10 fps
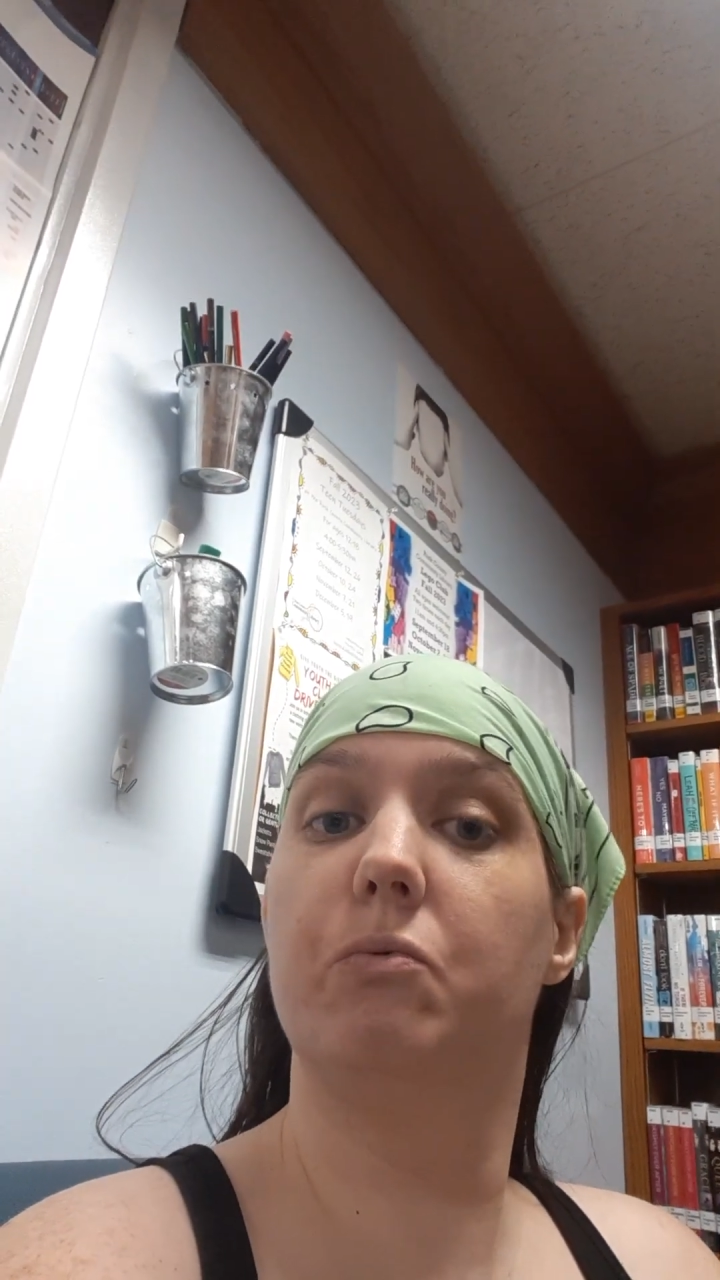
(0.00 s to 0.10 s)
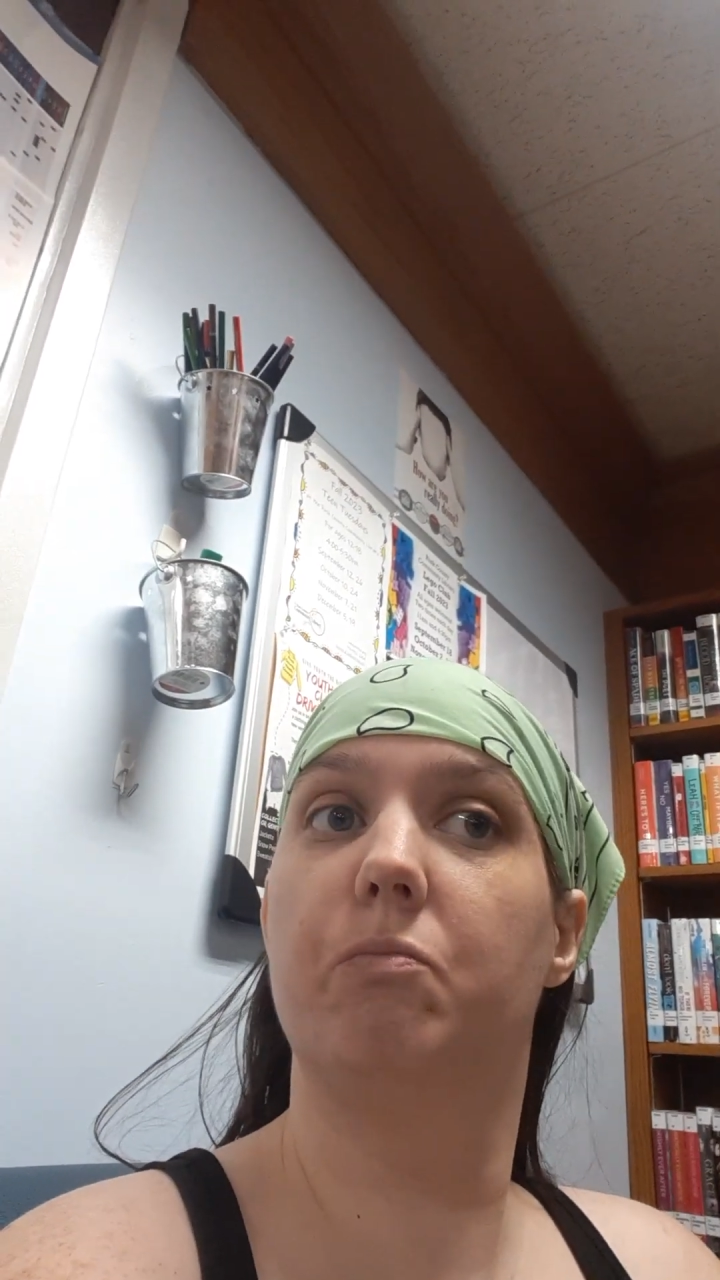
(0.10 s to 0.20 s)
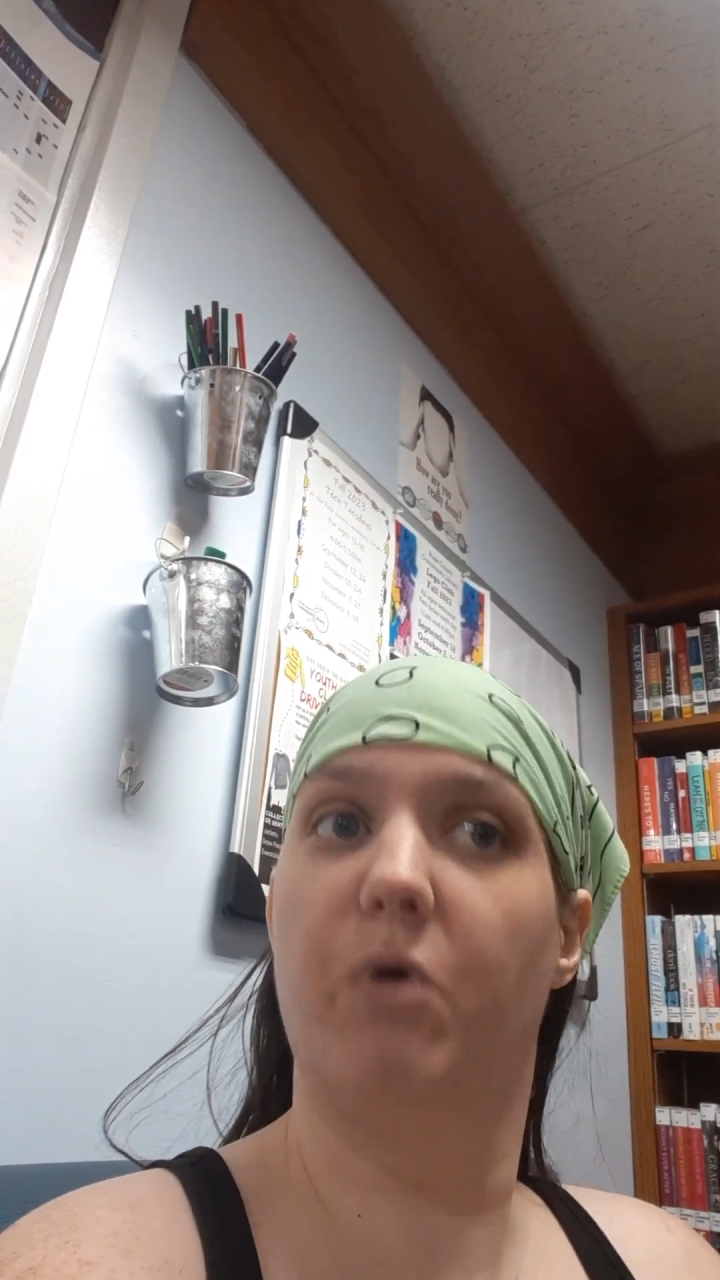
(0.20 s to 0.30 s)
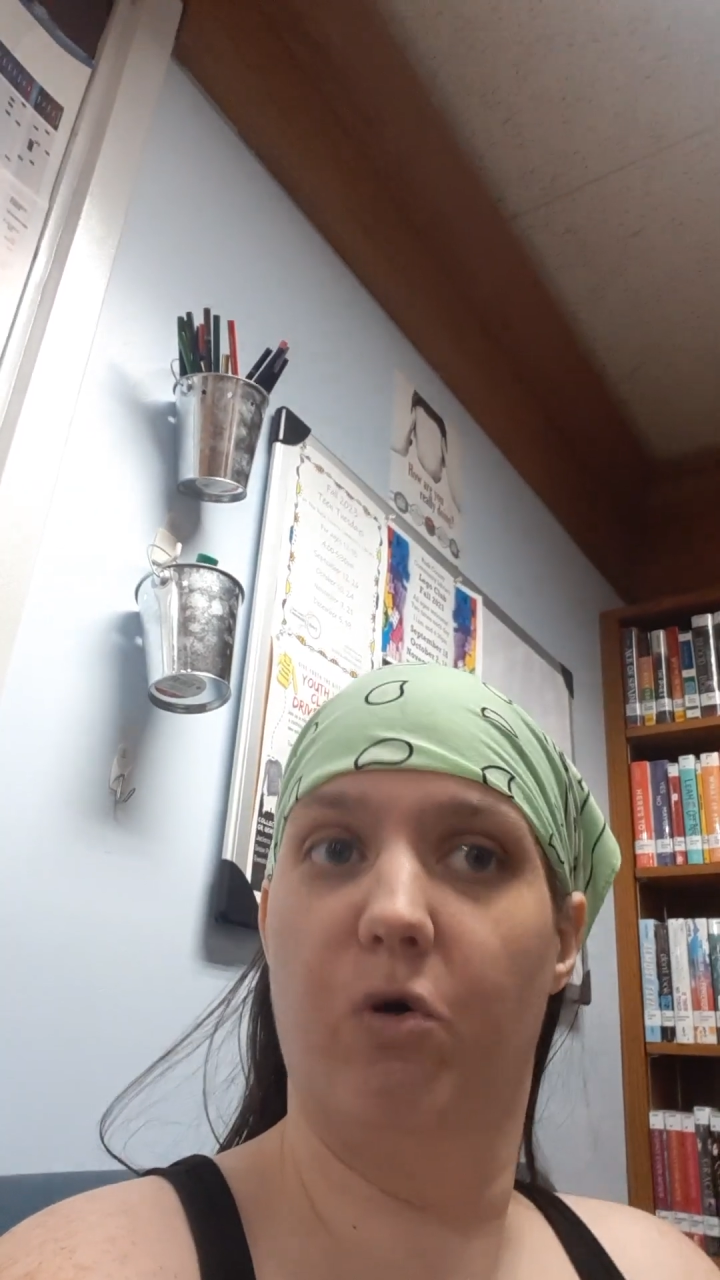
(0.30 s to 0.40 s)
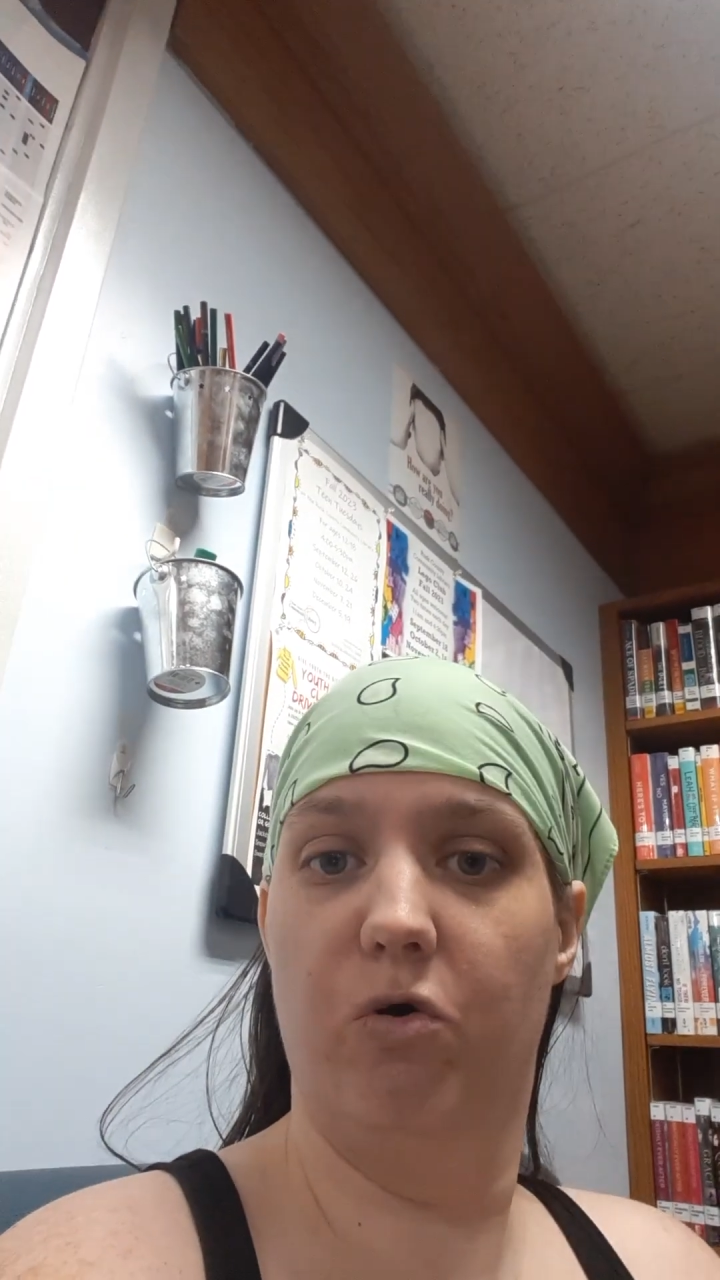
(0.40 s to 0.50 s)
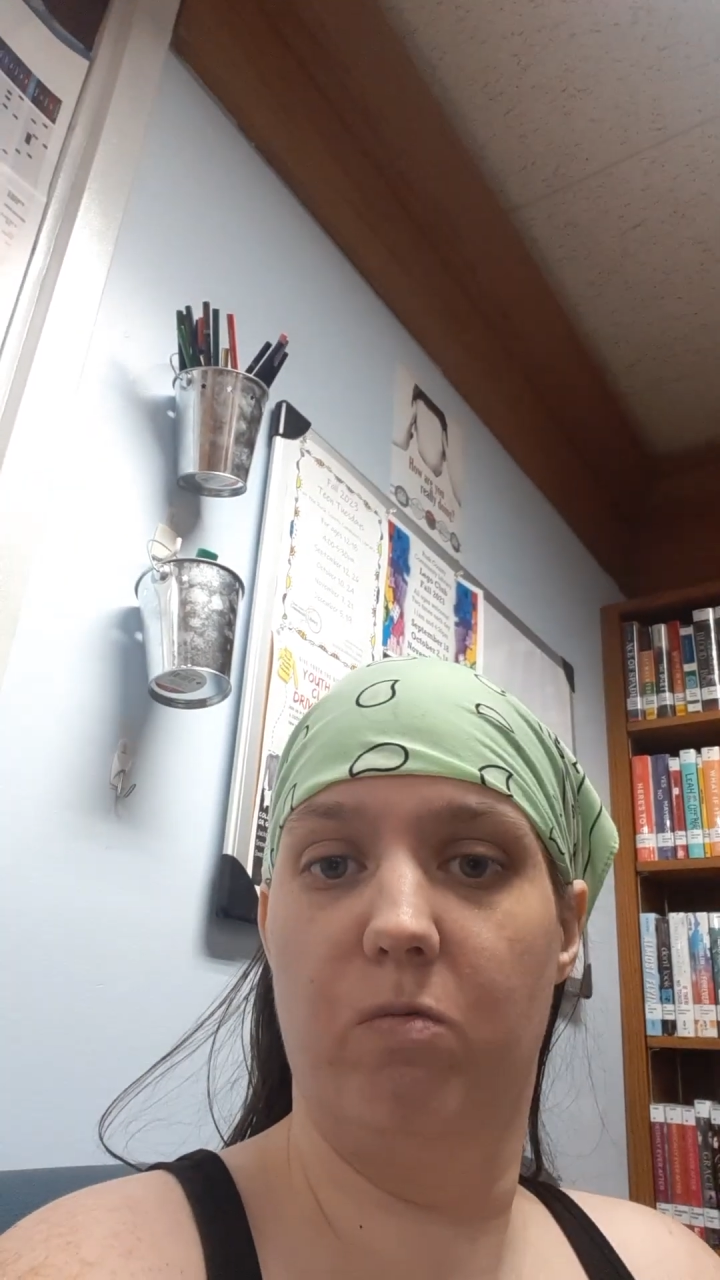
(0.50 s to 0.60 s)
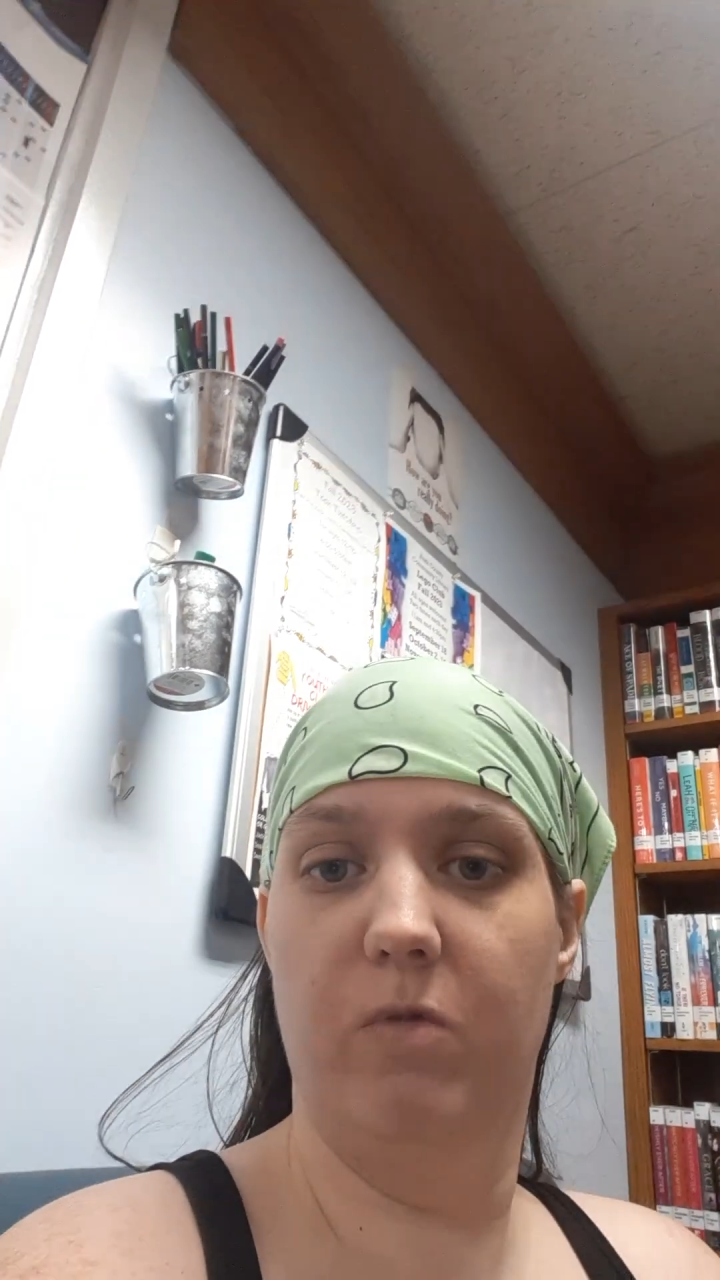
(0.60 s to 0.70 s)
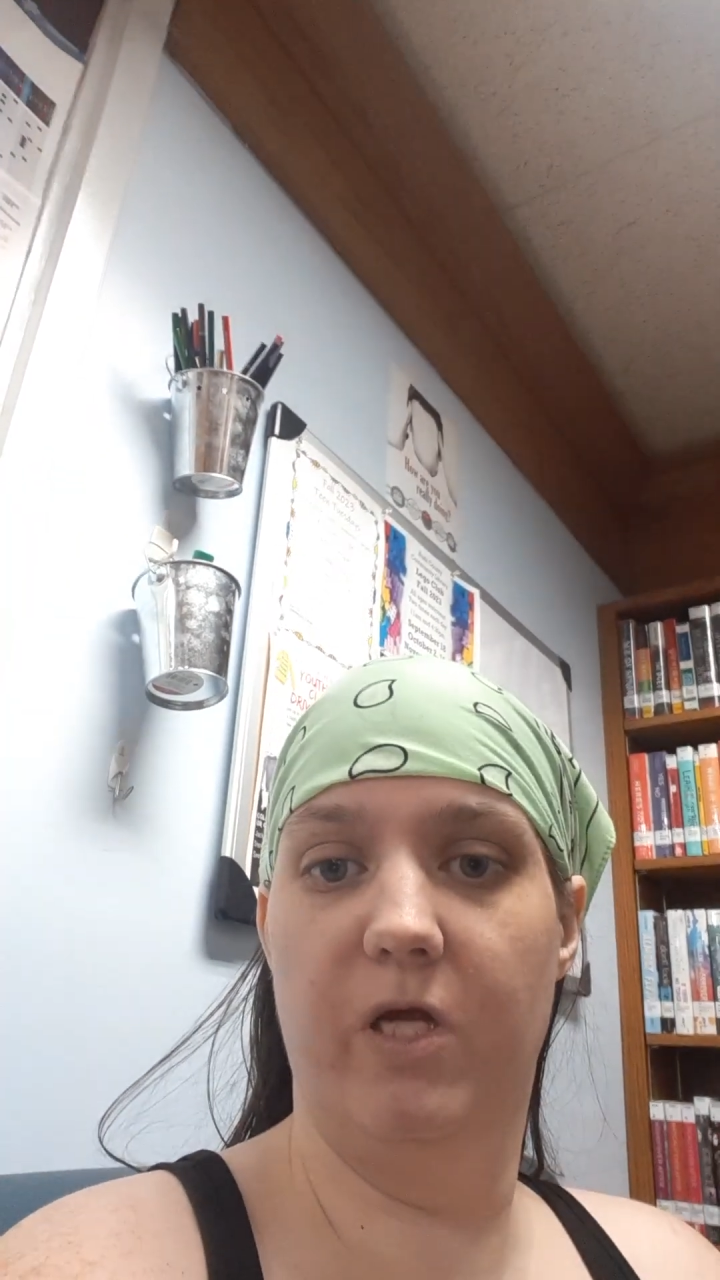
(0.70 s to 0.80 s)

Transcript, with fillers: Paranormal